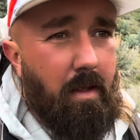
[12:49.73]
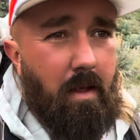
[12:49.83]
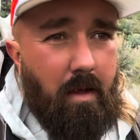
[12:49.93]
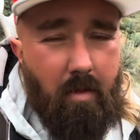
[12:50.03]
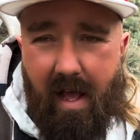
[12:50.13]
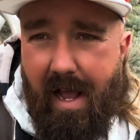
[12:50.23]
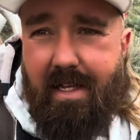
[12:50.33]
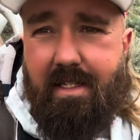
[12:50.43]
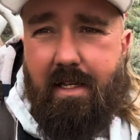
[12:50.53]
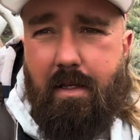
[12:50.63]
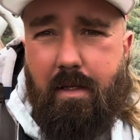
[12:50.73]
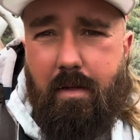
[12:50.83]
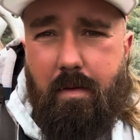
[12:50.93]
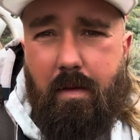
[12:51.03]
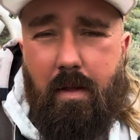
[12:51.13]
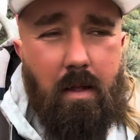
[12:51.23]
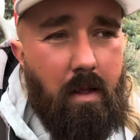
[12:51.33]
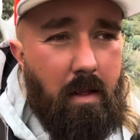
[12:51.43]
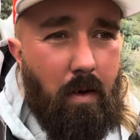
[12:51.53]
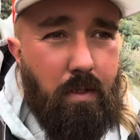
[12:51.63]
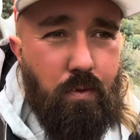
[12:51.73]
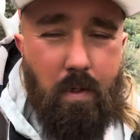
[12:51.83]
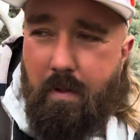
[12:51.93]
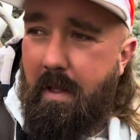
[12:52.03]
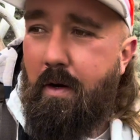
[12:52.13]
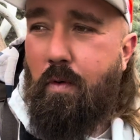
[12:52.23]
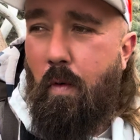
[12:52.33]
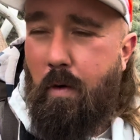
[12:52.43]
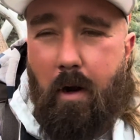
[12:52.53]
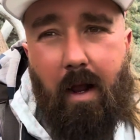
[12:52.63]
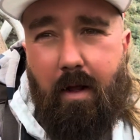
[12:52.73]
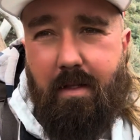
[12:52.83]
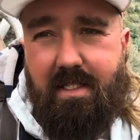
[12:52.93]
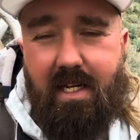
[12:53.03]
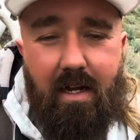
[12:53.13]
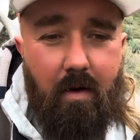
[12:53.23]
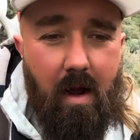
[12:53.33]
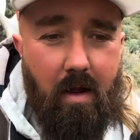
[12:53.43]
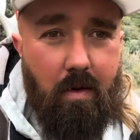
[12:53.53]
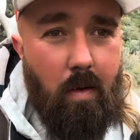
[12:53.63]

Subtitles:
glassed. There was one little corner I couldn't see around.